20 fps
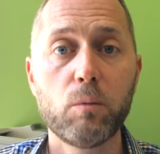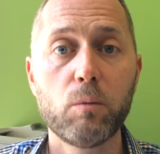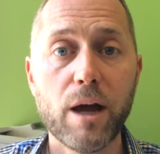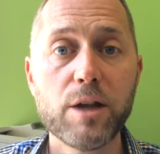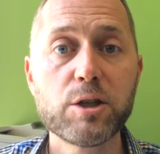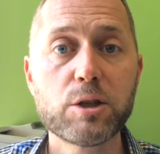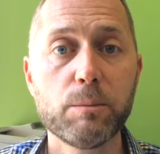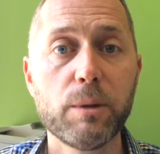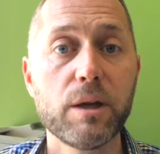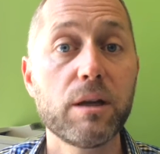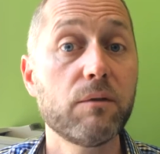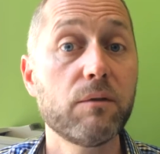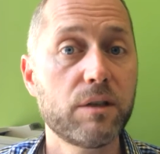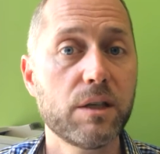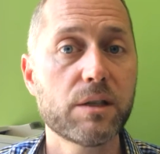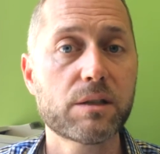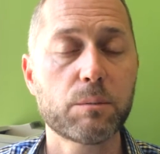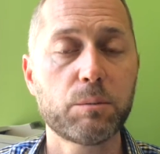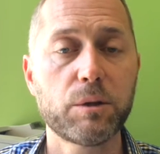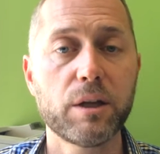regimen of
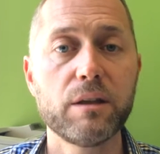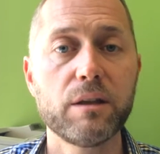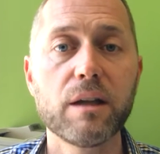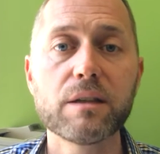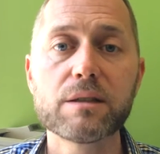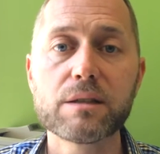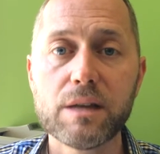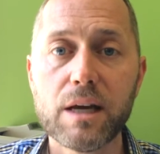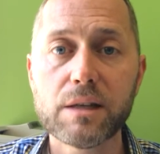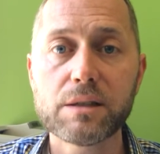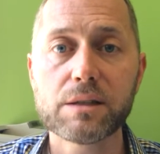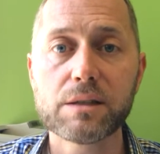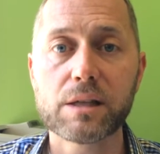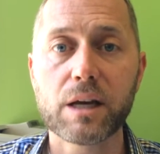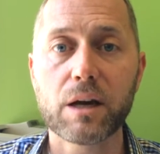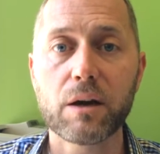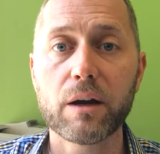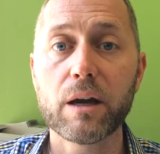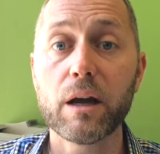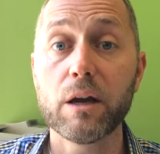discipline that's
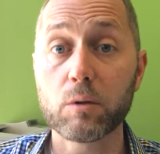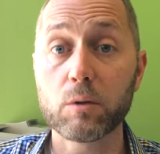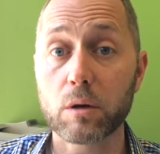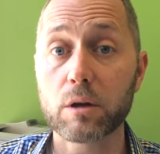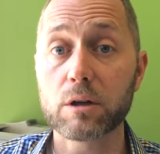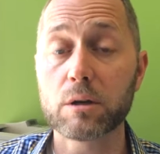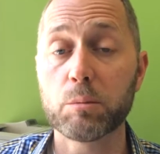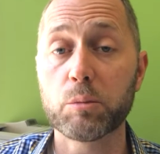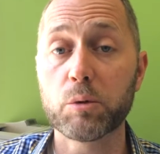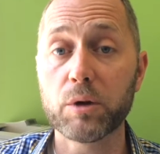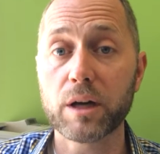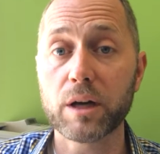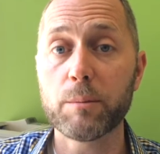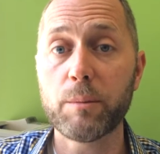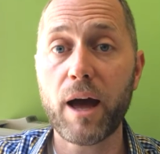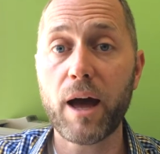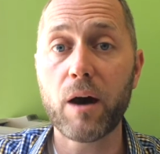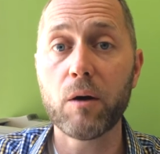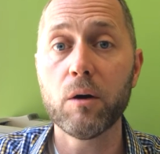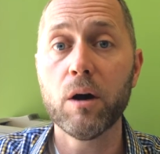necessary in order to bring
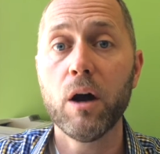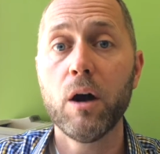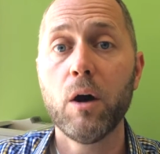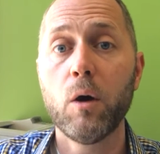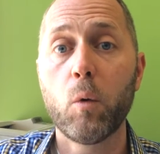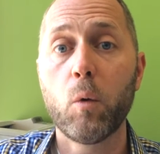about